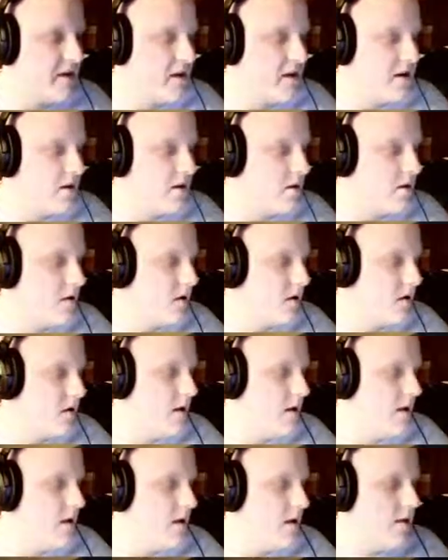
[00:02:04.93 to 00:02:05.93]
now.
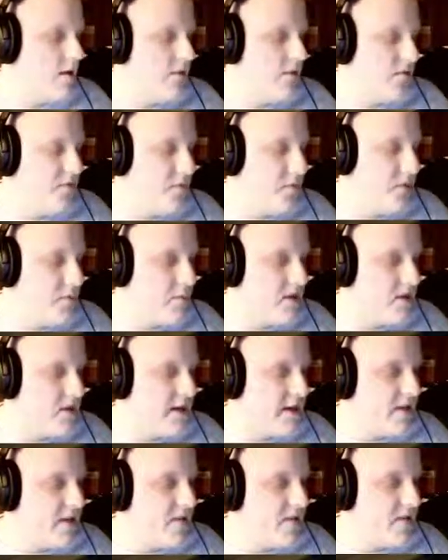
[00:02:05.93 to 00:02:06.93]
The
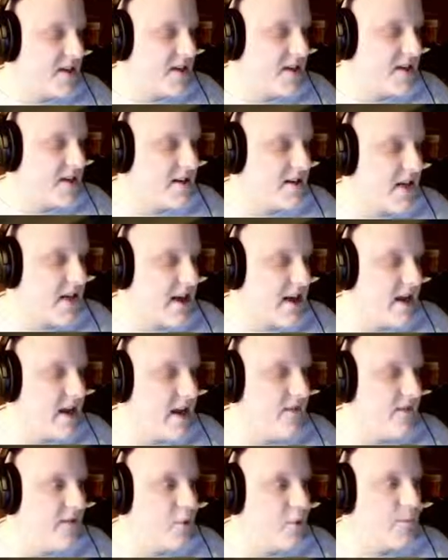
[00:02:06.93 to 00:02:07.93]
ability on this is that
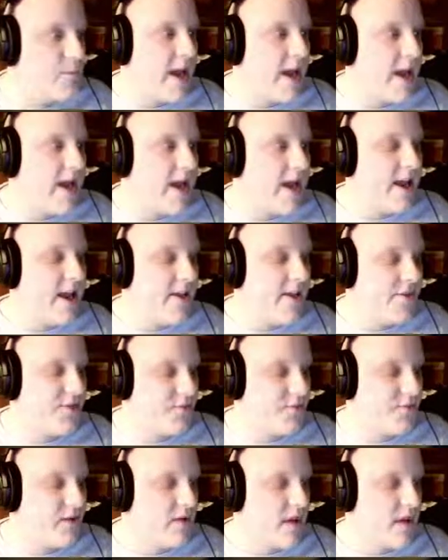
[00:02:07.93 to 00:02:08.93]
if you pay
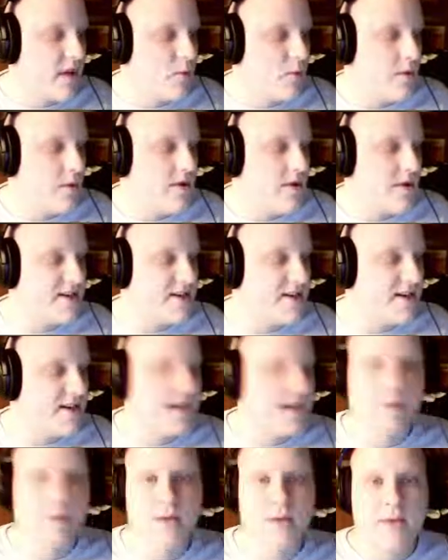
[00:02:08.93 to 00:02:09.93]
3, when it says
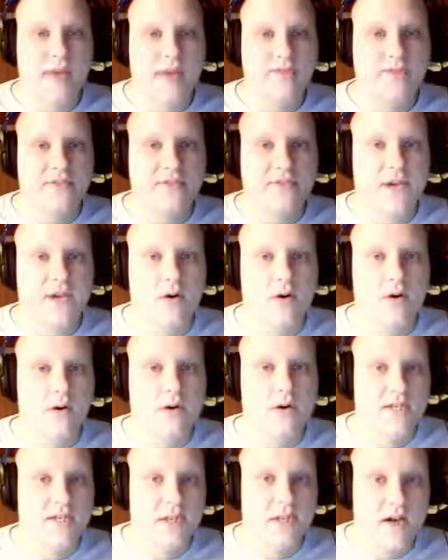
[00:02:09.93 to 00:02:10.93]
like pay 3 or
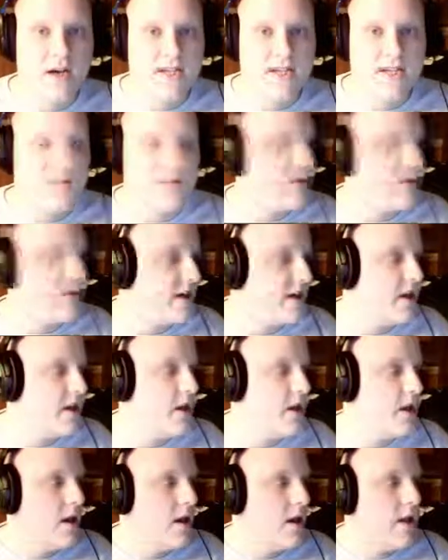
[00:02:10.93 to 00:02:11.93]
exhaust 3,
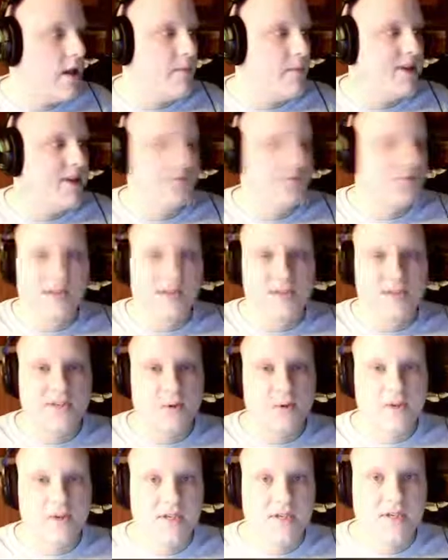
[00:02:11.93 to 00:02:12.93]
it means
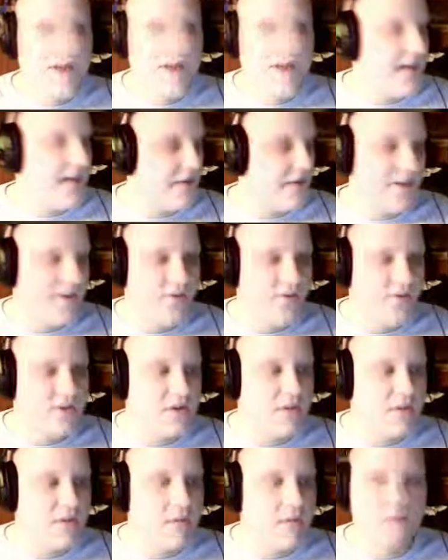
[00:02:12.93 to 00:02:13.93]
resources. I thought at
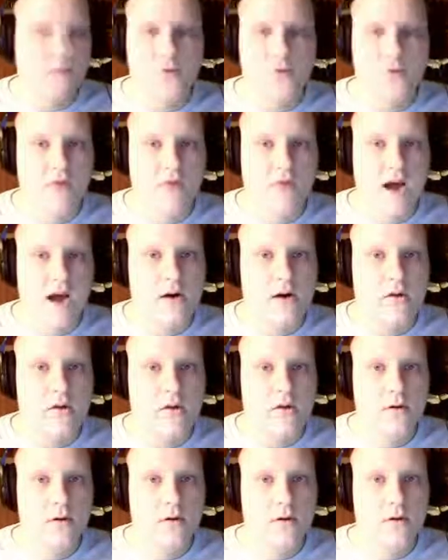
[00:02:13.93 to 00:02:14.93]
first it meant morale.
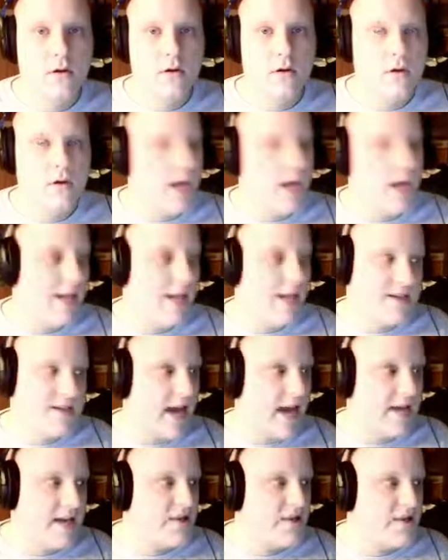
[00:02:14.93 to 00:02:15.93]
It's
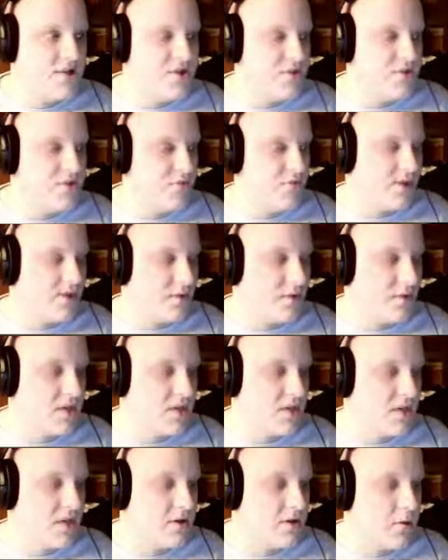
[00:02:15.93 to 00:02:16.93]
not, it's just
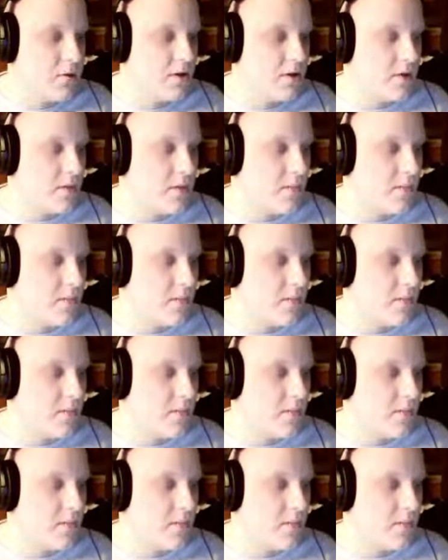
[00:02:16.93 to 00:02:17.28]
resources. So we're going to